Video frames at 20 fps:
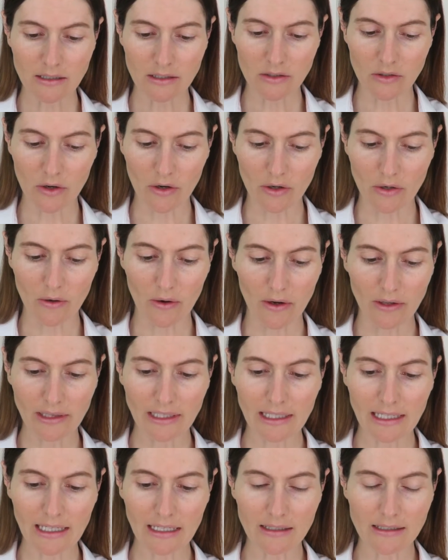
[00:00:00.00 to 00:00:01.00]
So you
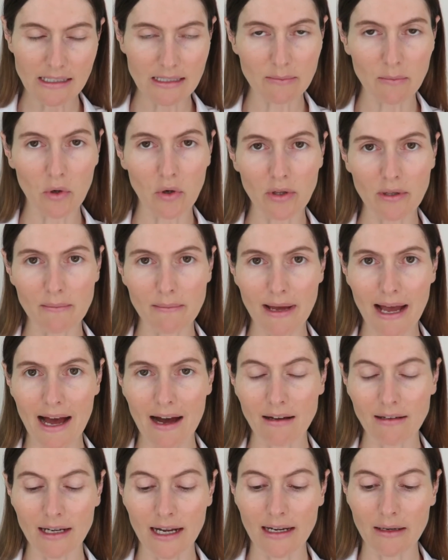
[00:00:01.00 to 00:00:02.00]
only need a small
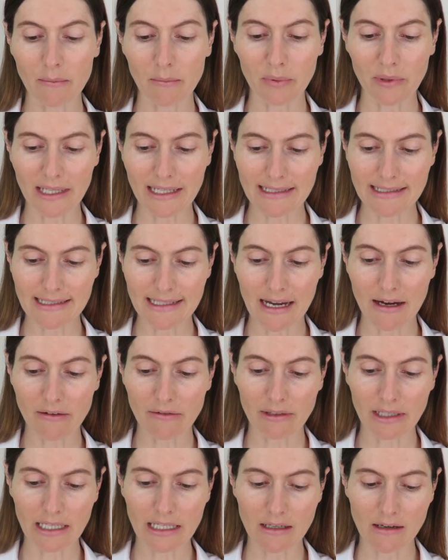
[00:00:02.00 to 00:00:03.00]
amount and it blends
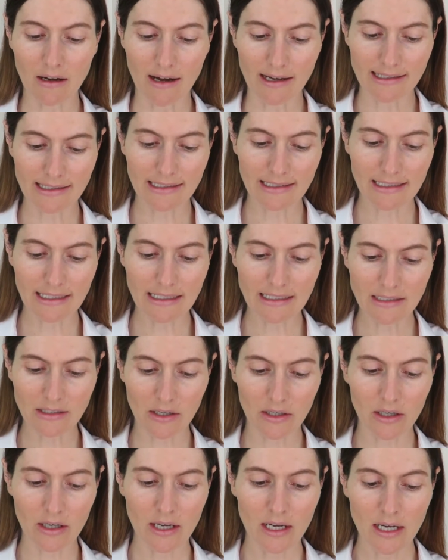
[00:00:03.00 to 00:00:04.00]
out really nicely.
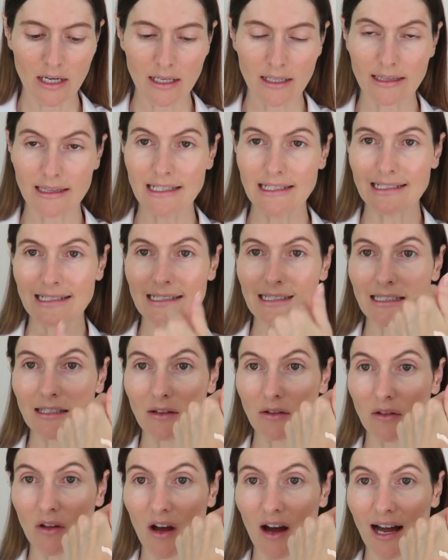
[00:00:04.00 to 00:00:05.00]
So this is the
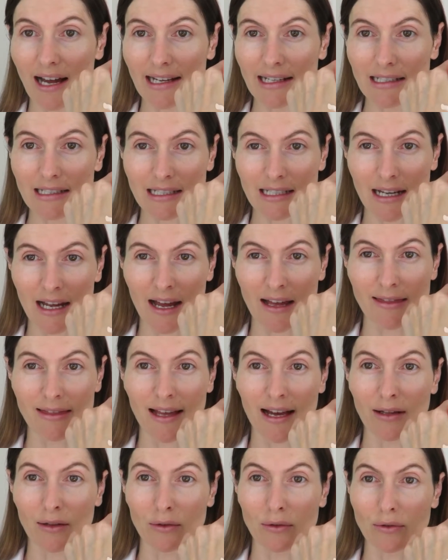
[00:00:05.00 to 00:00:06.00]
light and
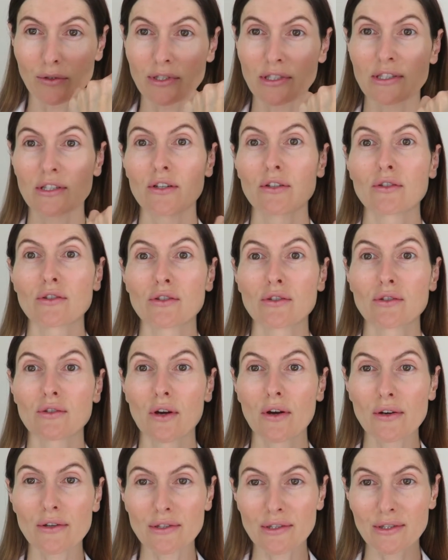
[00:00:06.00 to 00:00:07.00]
that looks
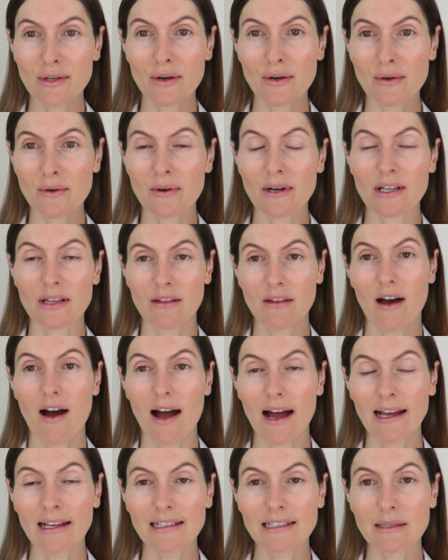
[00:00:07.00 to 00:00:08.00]
so
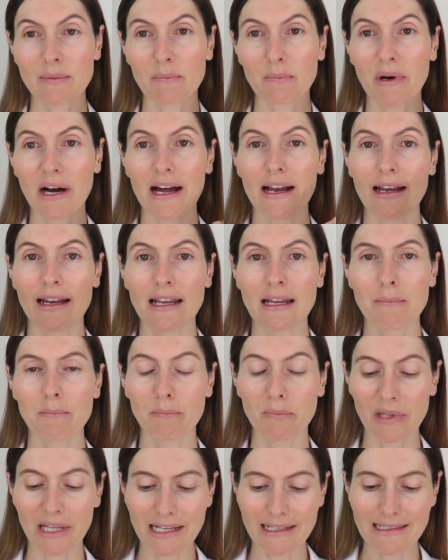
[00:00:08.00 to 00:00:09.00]
light, but
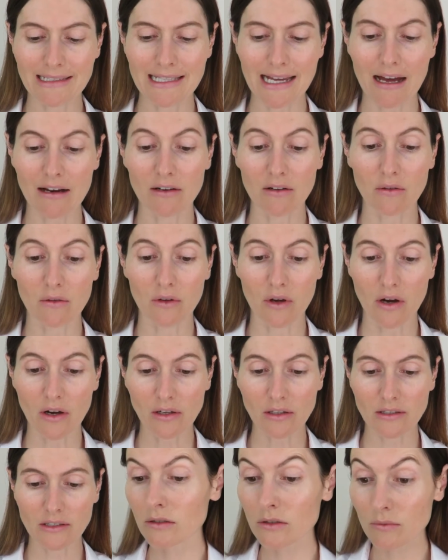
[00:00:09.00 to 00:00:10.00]
it blends out a
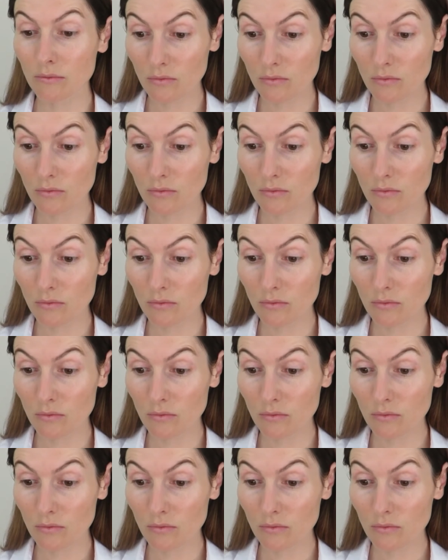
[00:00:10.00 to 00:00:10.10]
lot.